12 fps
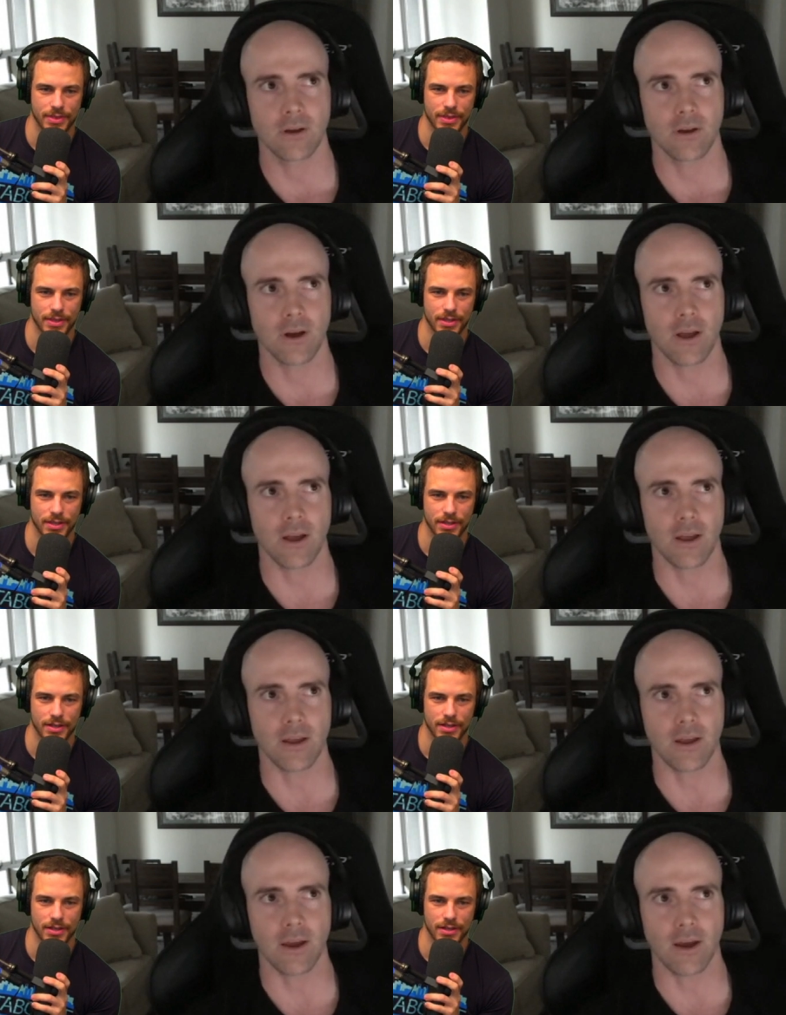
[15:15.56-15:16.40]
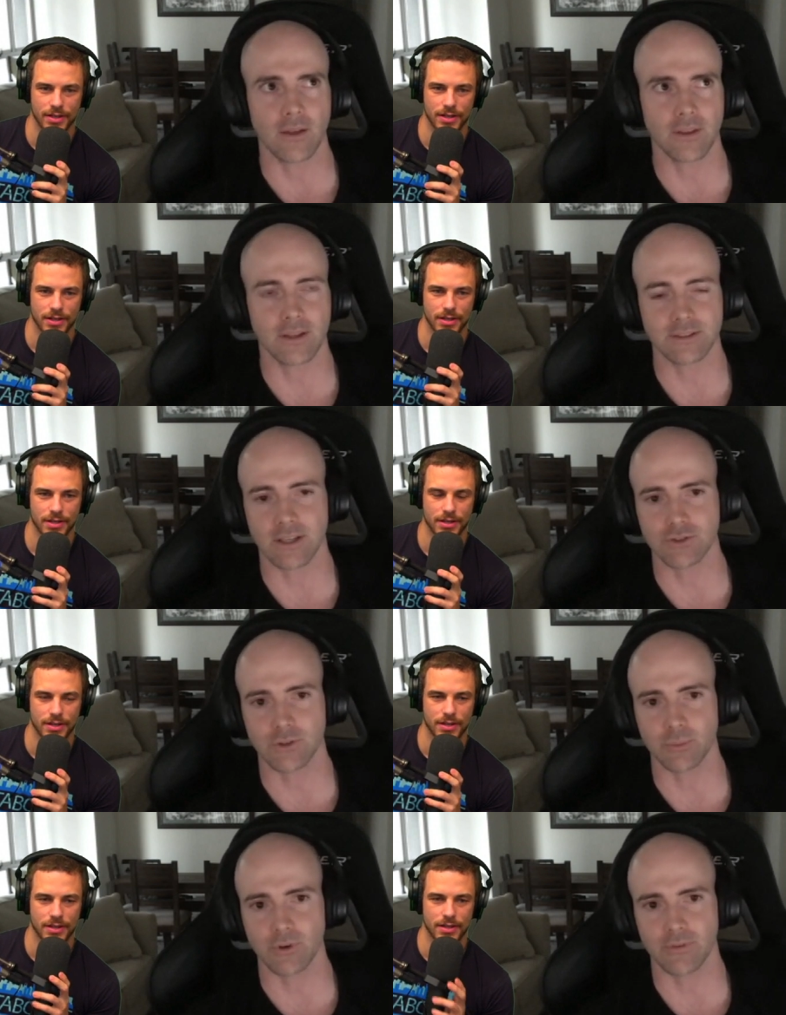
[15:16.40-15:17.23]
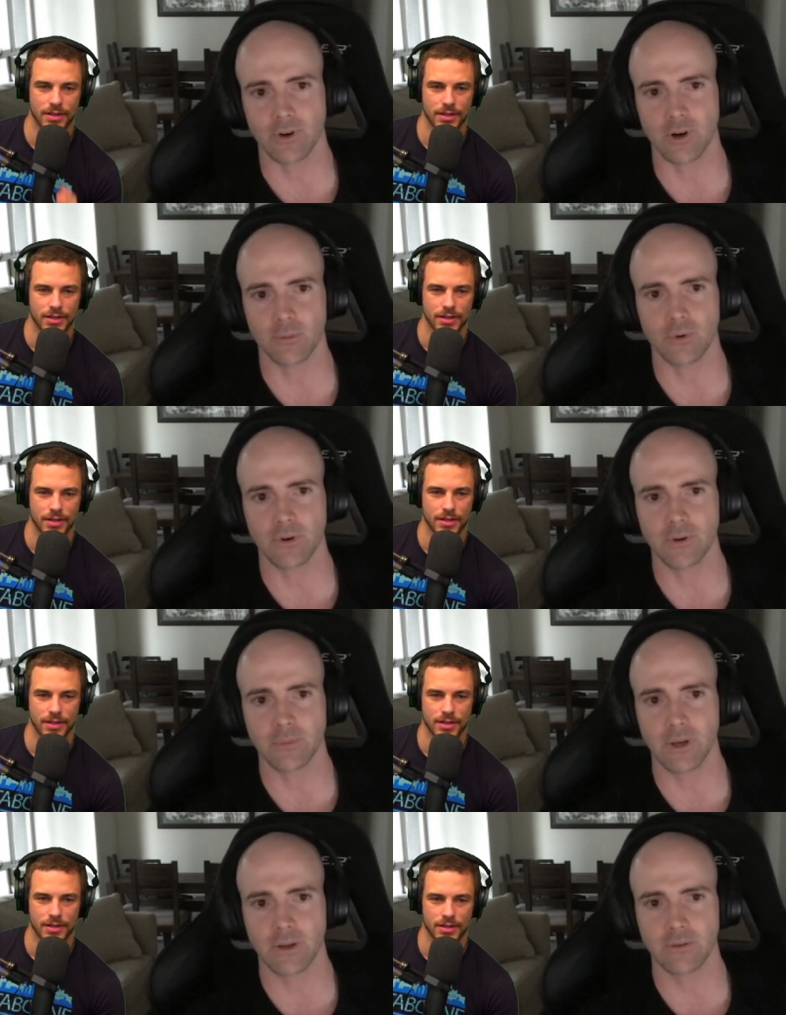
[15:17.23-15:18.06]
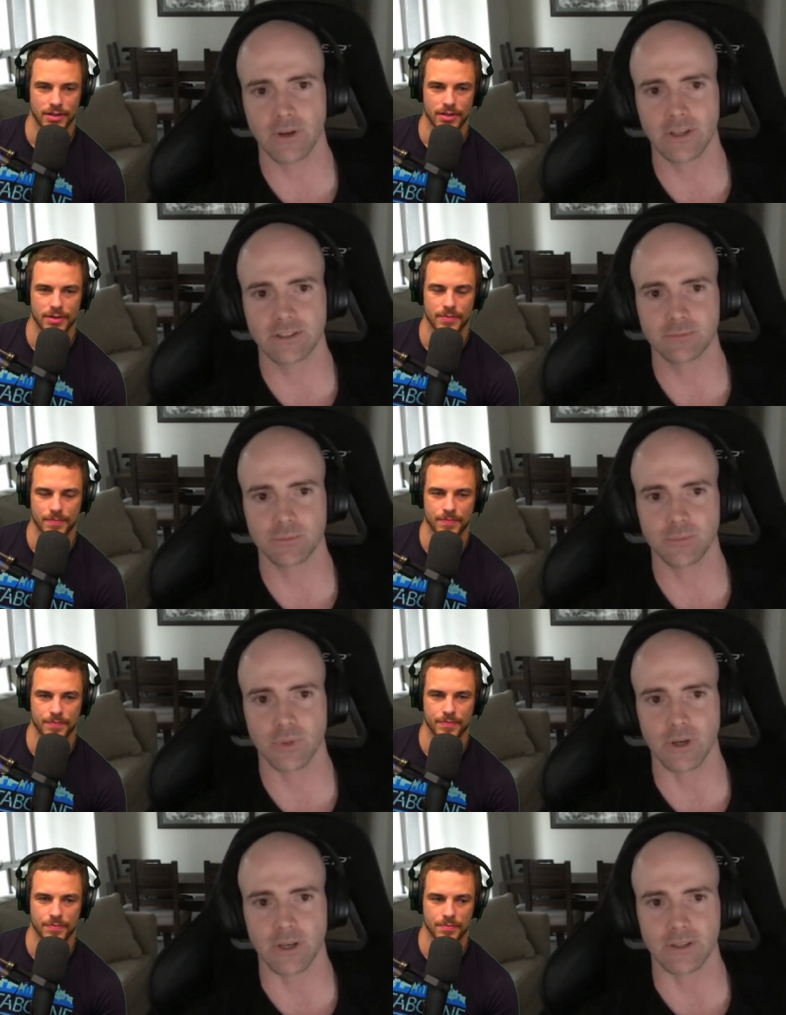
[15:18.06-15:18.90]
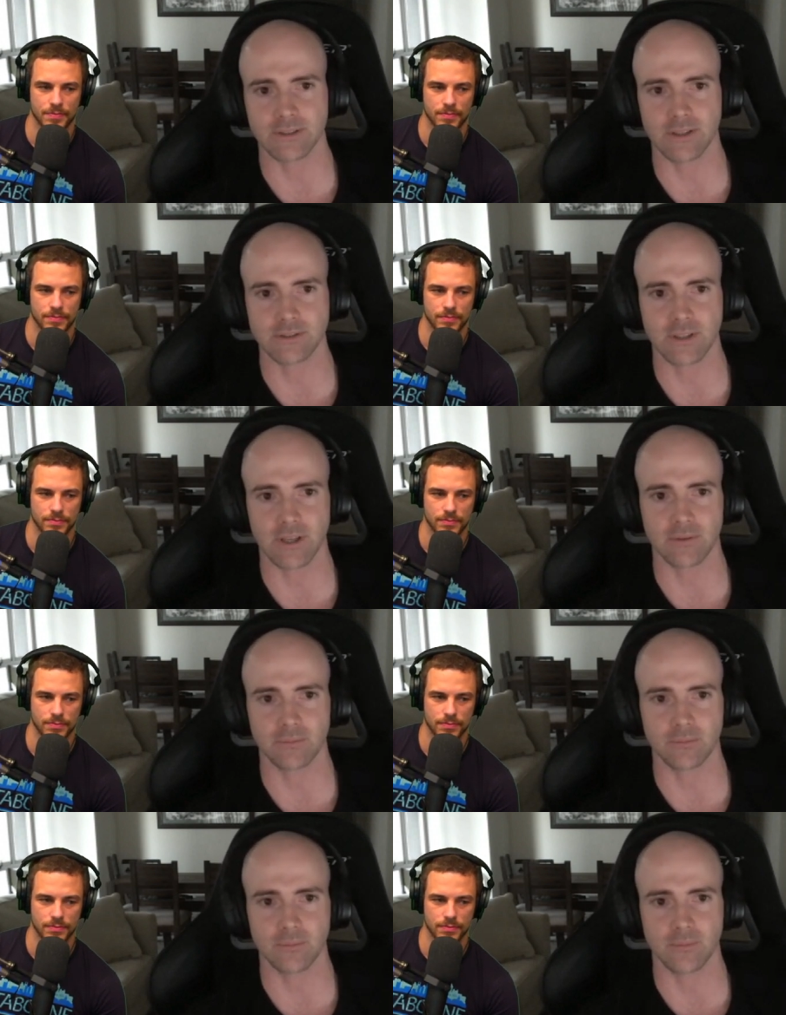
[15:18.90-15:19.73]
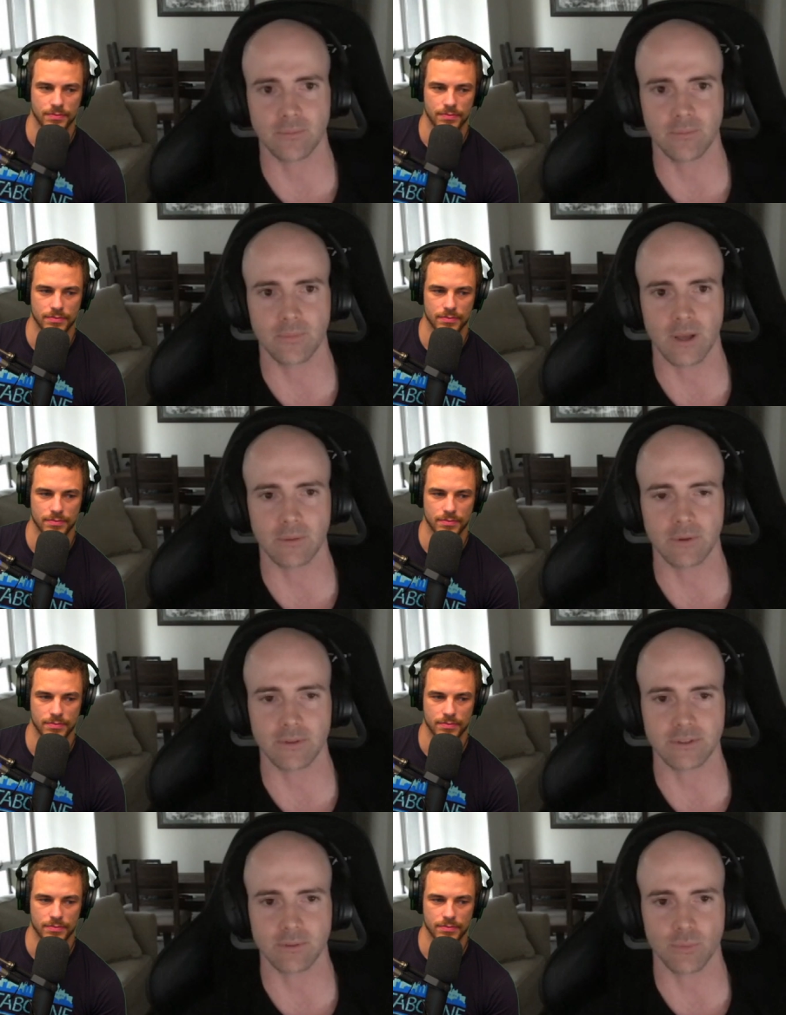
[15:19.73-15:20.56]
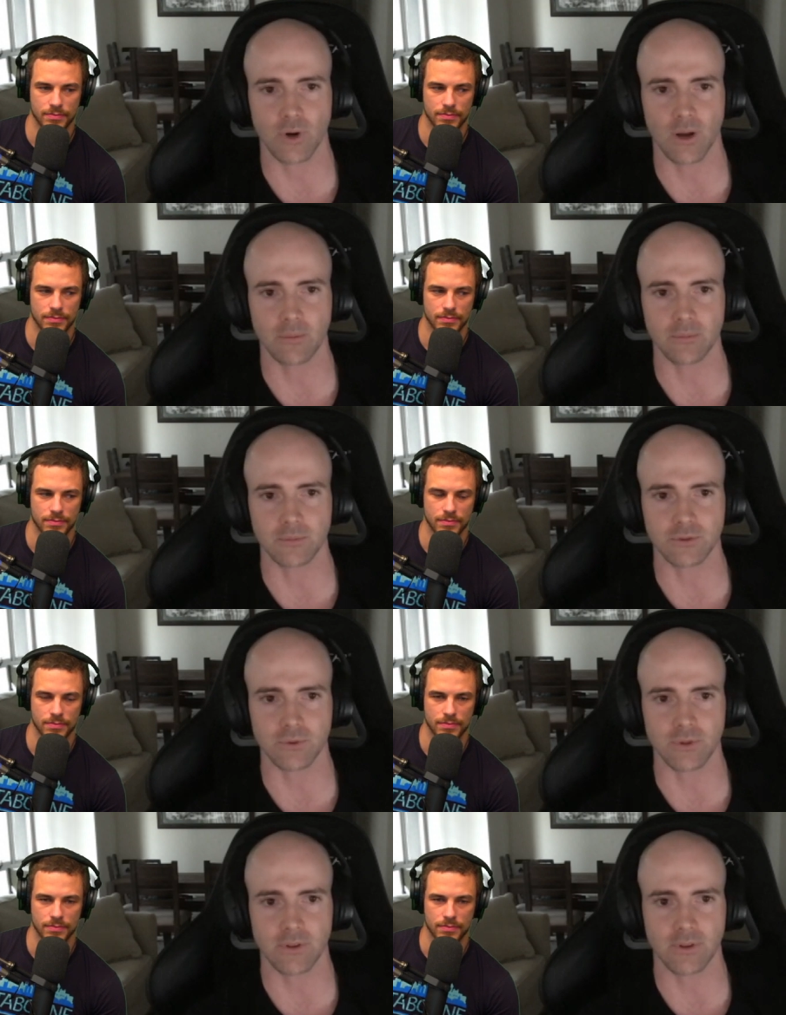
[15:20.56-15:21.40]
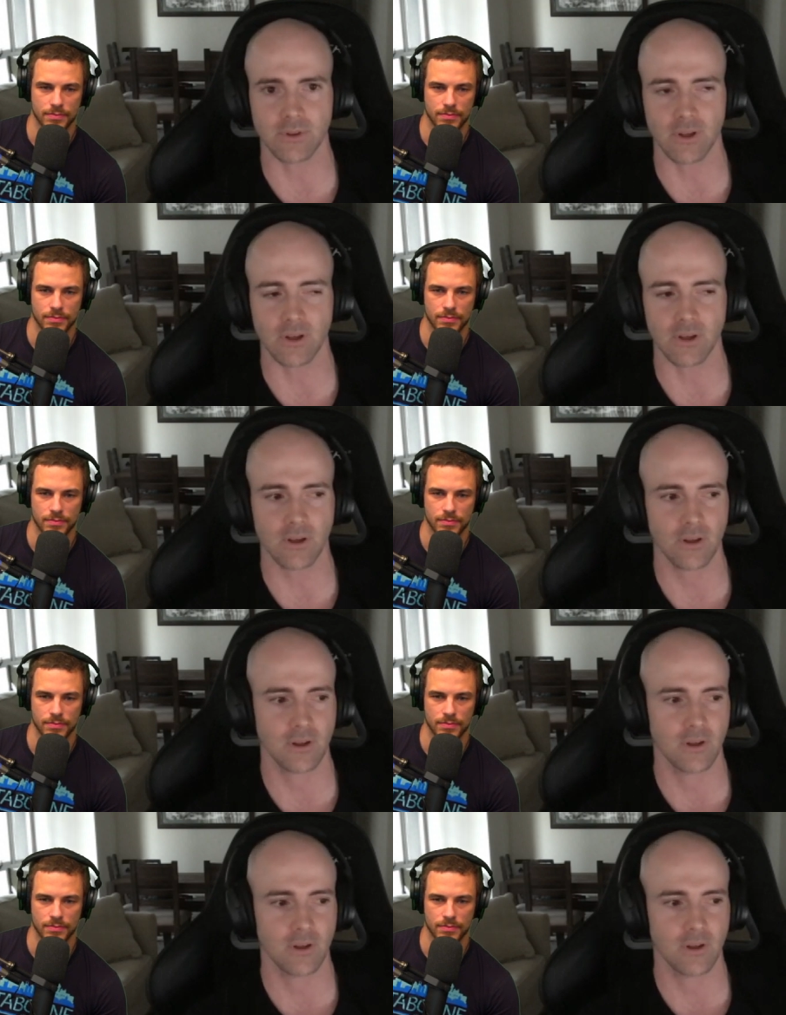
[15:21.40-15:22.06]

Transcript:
Speaker 1: I I think it's actually preferable in many ways, but it sounds like maybe there's some problems with uh,